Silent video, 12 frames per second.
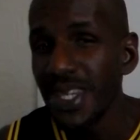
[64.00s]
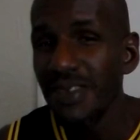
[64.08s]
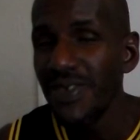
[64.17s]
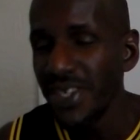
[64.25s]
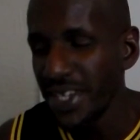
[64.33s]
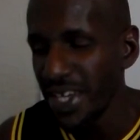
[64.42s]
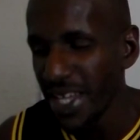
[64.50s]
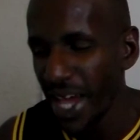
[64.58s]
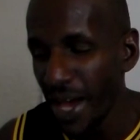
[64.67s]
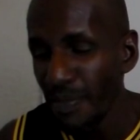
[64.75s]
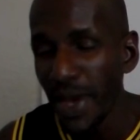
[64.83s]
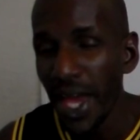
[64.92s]
TV
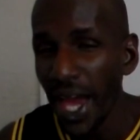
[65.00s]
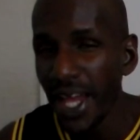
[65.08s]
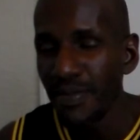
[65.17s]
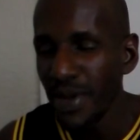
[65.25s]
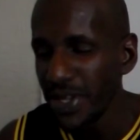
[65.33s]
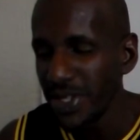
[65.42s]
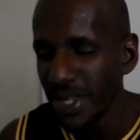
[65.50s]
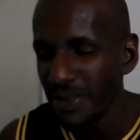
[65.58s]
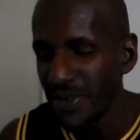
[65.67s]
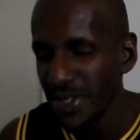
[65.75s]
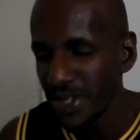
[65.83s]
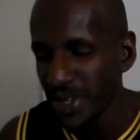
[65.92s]
animated
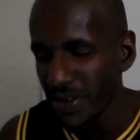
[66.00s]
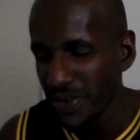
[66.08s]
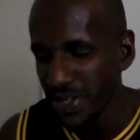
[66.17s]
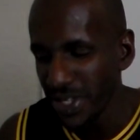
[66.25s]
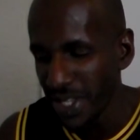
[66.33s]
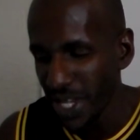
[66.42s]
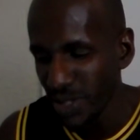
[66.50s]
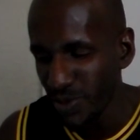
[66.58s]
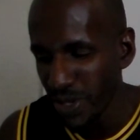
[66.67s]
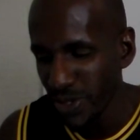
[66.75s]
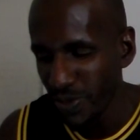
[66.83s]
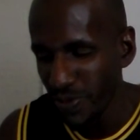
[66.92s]
TV series,
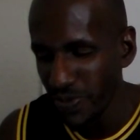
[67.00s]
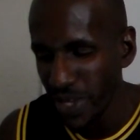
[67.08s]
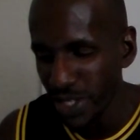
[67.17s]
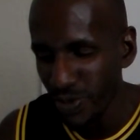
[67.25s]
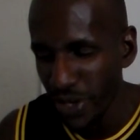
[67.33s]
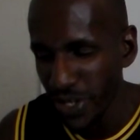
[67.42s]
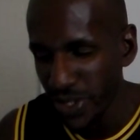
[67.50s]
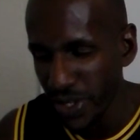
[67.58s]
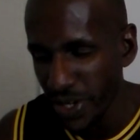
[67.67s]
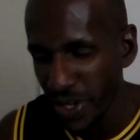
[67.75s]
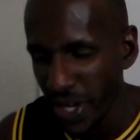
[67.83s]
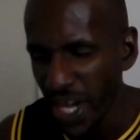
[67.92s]
as well as that's what it's
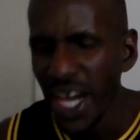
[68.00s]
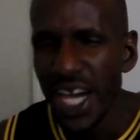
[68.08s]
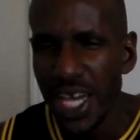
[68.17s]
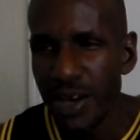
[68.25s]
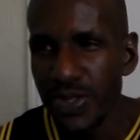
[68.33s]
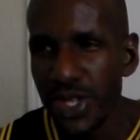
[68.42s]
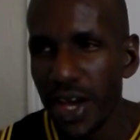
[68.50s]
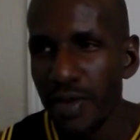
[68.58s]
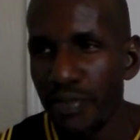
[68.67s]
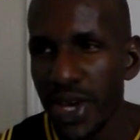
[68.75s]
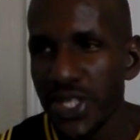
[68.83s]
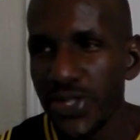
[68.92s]
it was kind
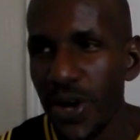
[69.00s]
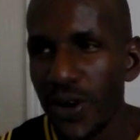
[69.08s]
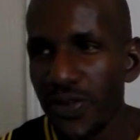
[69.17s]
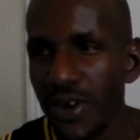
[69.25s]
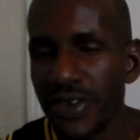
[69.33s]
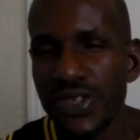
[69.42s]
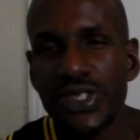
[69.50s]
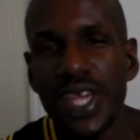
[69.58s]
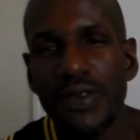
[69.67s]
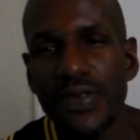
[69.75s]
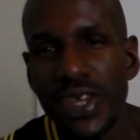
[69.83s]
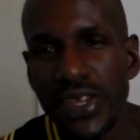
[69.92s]
of based off of. Just
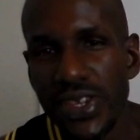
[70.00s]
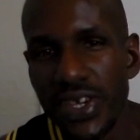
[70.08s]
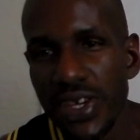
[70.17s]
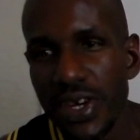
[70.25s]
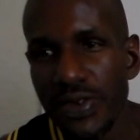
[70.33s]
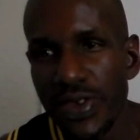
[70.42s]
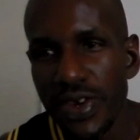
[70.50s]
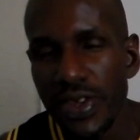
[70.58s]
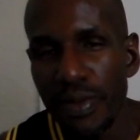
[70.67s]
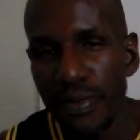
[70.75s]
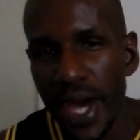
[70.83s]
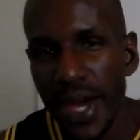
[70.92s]
like what they did with
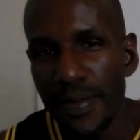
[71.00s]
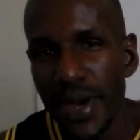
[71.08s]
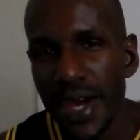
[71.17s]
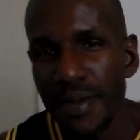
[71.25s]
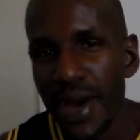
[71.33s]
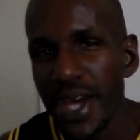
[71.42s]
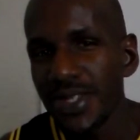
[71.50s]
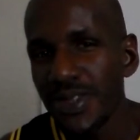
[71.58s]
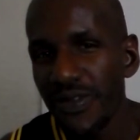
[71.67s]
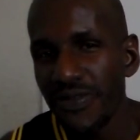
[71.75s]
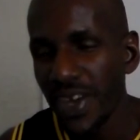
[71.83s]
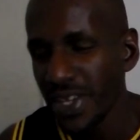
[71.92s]
the Batman Mask
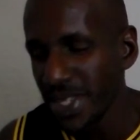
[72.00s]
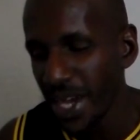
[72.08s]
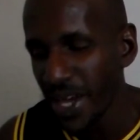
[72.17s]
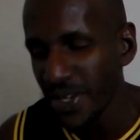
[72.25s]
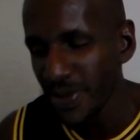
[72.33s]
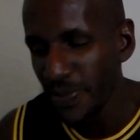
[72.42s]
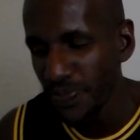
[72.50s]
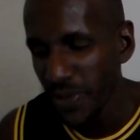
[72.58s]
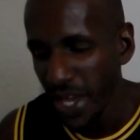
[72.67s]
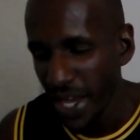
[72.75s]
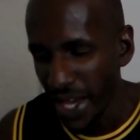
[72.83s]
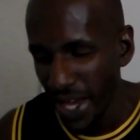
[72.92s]
of the Phantasm,
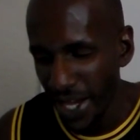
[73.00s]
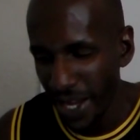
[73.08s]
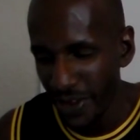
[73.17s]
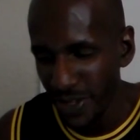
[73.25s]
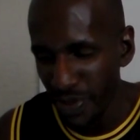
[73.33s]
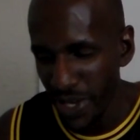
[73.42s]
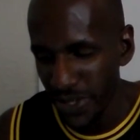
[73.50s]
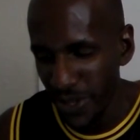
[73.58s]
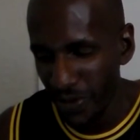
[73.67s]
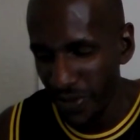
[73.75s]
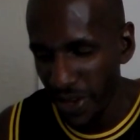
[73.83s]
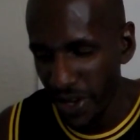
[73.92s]
how that was
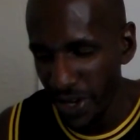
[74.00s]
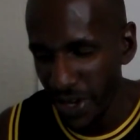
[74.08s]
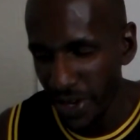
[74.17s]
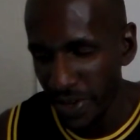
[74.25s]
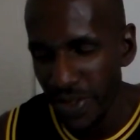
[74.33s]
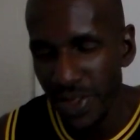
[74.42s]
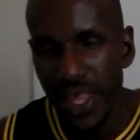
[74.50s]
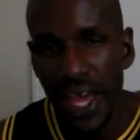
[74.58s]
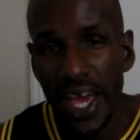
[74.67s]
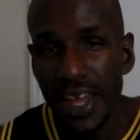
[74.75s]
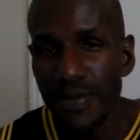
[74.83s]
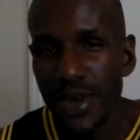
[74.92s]
based off the
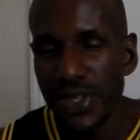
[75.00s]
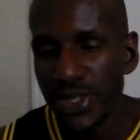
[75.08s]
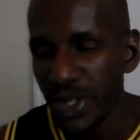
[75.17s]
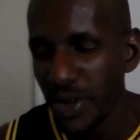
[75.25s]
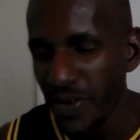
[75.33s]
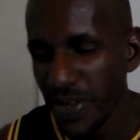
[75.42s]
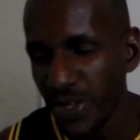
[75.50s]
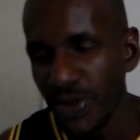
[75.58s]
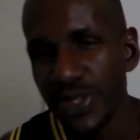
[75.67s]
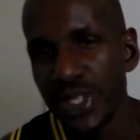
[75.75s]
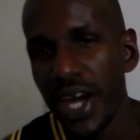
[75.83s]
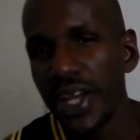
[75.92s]
animated series,
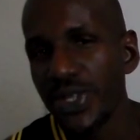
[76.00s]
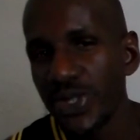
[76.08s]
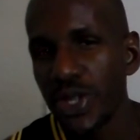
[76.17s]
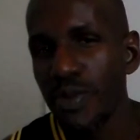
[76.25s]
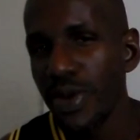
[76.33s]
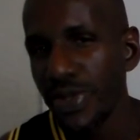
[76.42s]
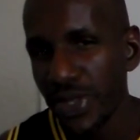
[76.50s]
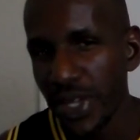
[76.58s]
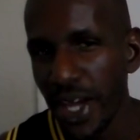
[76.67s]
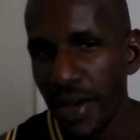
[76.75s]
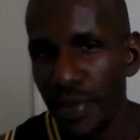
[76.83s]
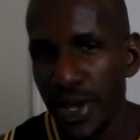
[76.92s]
so it's kind of similar
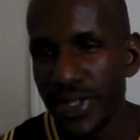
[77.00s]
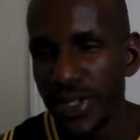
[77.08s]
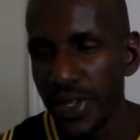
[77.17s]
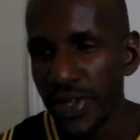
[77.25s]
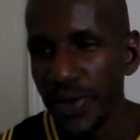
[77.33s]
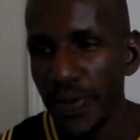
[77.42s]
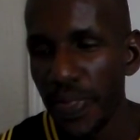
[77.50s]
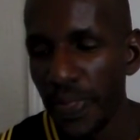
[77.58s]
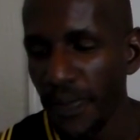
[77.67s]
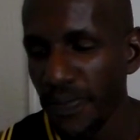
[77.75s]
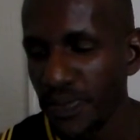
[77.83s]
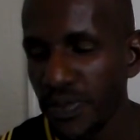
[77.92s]
to that, basically.
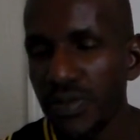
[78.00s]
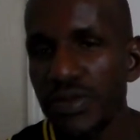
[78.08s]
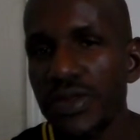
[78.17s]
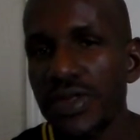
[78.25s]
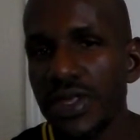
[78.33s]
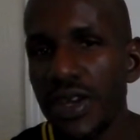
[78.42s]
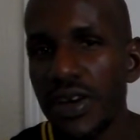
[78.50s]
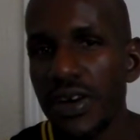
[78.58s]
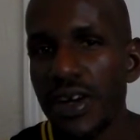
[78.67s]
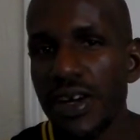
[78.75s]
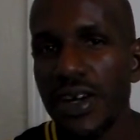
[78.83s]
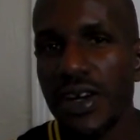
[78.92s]
All
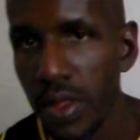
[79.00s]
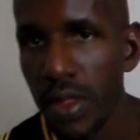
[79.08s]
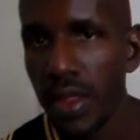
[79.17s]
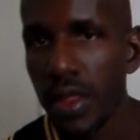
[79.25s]
right.